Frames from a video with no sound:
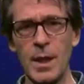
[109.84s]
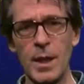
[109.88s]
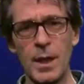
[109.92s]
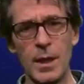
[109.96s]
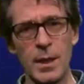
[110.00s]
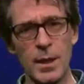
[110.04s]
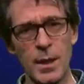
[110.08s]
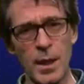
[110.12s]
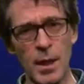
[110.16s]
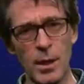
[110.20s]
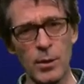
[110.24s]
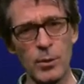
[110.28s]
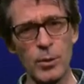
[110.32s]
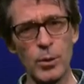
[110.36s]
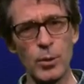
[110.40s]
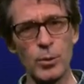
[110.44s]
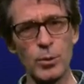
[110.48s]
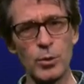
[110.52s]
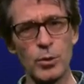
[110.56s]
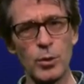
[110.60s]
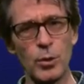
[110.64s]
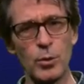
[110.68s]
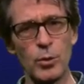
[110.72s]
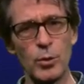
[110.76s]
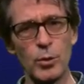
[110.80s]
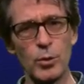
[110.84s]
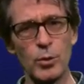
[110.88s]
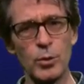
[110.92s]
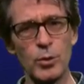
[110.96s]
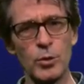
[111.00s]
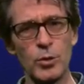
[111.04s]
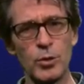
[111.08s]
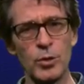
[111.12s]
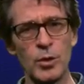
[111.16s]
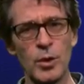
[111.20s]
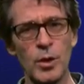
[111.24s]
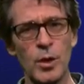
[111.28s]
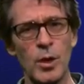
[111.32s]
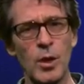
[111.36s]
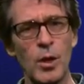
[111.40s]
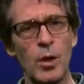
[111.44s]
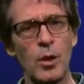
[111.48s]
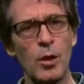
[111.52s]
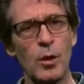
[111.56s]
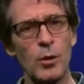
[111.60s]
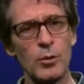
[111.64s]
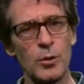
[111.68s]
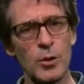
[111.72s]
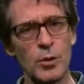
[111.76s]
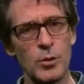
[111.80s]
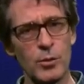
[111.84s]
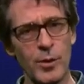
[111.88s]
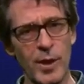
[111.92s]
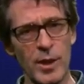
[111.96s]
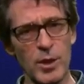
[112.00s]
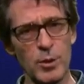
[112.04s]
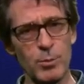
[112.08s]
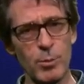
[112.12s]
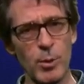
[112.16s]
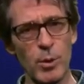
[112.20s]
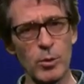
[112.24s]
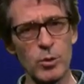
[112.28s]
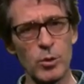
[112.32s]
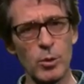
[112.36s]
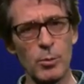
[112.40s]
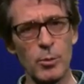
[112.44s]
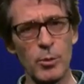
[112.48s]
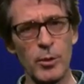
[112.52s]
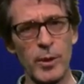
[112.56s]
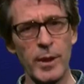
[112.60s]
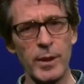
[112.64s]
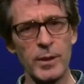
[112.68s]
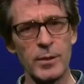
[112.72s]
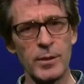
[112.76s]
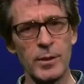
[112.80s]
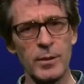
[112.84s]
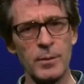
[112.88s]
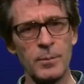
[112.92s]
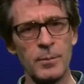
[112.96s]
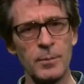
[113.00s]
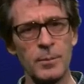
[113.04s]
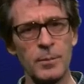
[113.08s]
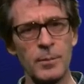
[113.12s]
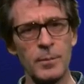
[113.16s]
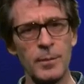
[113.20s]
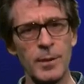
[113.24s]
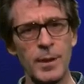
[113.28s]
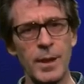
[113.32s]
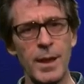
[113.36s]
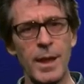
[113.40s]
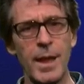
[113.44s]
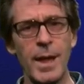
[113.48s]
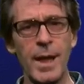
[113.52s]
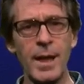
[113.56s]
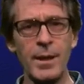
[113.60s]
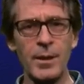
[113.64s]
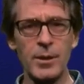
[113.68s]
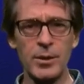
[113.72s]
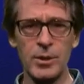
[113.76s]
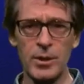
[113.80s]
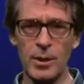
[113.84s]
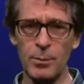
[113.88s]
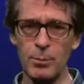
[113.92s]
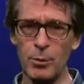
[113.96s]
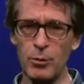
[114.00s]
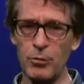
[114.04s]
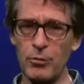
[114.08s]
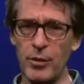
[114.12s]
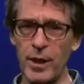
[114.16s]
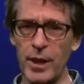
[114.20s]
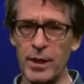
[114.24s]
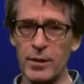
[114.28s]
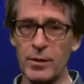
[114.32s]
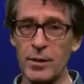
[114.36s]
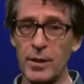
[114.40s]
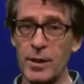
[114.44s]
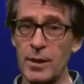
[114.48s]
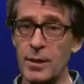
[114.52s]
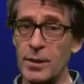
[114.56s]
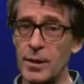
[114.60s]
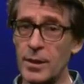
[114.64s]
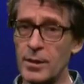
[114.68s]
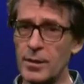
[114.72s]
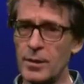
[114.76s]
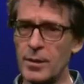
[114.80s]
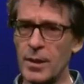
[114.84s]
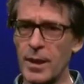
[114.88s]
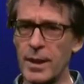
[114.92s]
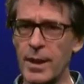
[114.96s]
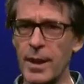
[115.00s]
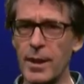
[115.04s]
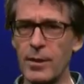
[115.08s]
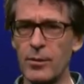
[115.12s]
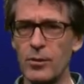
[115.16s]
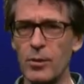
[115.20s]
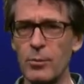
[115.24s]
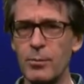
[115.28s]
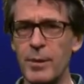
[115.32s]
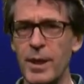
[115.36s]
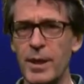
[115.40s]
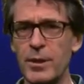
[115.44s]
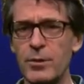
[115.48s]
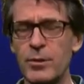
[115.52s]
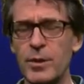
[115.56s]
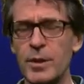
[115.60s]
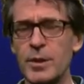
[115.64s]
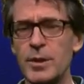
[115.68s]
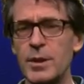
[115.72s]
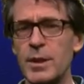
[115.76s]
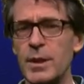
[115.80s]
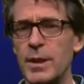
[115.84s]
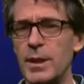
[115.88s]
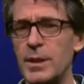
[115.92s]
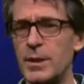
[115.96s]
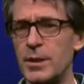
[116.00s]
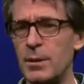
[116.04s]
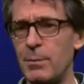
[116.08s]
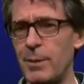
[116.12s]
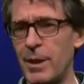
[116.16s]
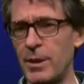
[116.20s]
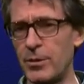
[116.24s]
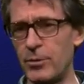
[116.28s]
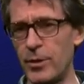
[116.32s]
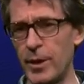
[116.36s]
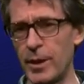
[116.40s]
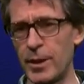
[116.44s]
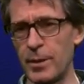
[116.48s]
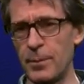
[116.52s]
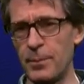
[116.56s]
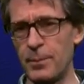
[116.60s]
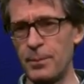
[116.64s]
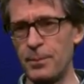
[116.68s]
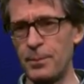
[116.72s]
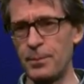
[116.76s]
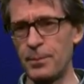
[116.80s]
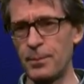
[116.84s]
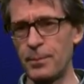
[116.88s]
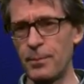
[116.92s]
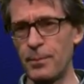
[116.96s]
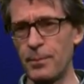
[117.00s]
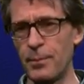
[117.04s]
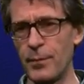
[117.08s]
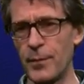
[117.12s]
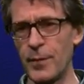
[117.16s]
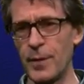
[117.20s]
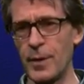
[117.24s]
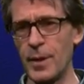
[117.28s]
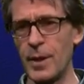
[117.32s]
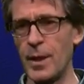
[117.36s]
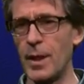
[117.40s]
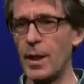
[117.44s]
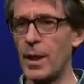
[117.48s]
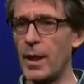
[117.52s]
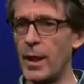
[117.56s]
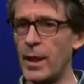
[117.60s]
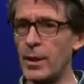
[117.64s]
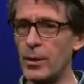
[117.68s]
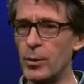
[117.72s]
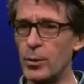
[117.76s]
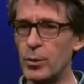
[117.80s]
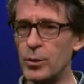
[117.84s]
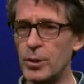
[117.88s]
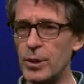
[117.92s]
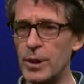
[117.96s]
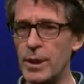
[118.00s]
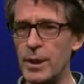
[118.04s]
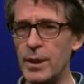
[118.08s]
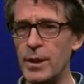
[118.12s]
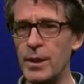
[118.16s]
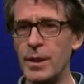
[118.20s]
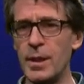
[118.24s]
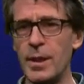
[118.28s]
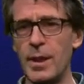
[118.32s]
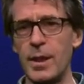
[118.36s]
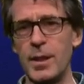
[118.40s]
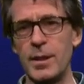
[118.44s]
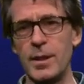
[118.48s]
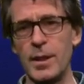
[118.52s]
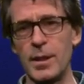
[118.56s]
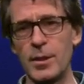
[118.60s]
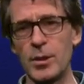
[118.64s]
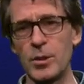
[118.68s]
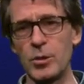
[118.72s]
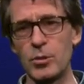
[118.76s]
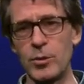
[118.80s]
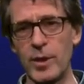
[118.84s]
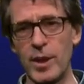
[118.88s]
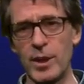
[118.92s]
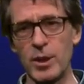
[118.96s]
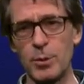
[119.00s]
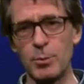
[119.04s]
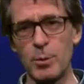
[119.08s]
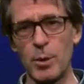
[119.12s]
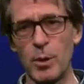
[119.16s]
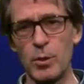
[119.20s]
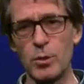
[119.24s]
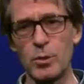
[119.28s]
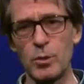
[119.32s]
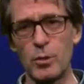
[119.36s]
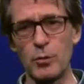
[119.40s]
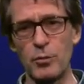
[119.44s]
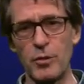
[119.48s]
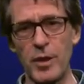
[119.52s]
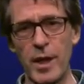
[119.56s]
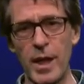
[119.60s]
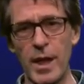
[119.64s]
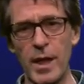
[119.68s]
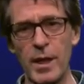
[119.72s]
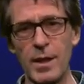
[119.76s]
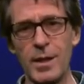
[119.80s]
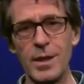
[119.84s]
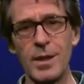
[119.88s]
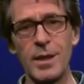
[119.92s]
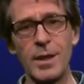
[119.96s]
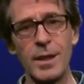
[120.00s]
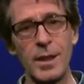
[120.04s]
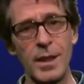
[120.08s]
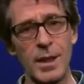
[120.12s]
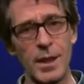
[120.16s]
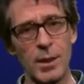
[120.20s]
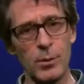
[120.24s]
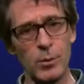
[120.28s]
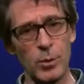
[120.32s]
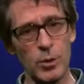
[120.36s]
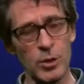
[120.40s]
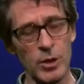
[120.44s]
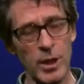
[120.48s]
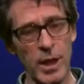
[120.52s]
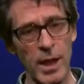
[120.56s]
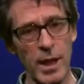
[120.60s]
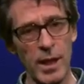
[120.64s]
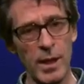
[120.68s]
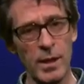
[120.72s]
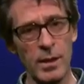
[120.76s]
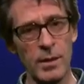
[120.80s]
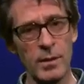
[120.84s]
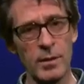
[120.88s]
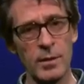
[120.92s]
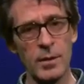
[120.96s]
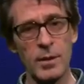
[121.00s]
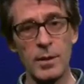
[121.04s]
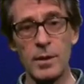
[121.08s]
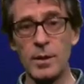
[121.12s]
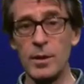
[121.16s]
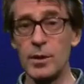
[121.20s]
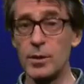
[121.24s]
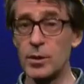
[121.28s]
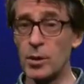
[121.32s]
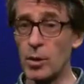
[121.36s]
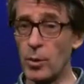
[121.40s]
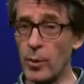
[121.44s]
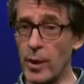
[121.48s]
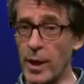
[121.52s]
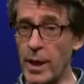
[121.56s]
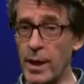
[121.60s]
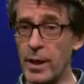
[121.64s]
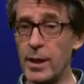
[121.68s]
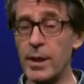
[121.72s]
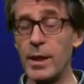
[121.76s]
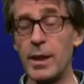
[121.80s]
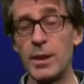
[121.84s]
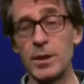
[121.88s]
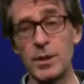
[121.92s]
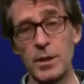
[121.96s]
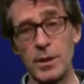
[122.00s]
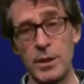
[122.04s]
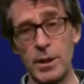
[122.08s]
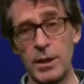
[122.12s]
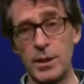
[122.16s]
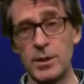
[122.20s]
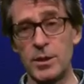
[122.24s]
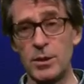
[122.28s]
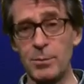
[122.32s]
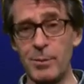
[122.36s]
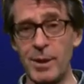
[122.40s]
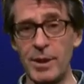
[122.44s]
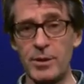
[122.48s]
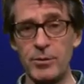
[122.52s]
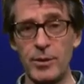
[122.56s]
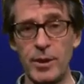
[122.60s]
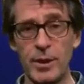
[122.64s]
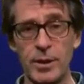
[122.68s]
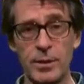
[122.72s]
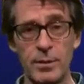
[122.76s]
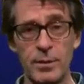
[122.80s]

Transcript: Now use the rules of the transpose operator and the simple fact that the diagonal matrix is symmetric. And you see that the transpose of A equals A, so A is indeed symmetric.